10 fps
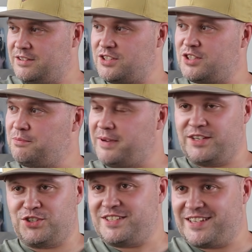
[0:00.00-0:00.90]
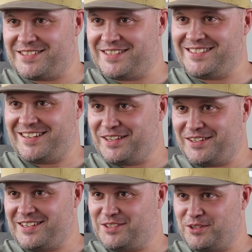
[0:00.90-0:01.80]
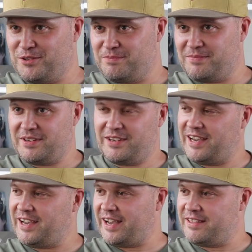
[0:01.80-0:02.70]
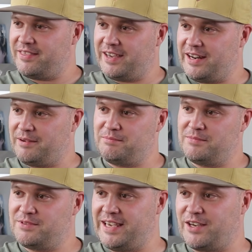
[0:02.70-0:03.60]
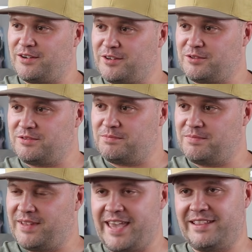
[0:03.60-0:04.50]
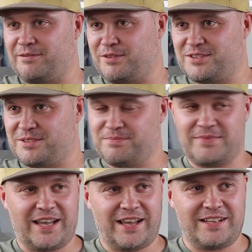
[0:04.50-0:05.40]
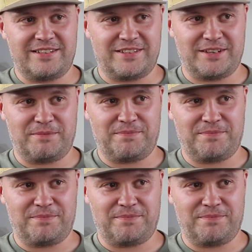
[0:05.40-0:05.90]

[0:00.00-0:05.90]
just done my GCSEs in England, as you do, and then I taken on A levels, and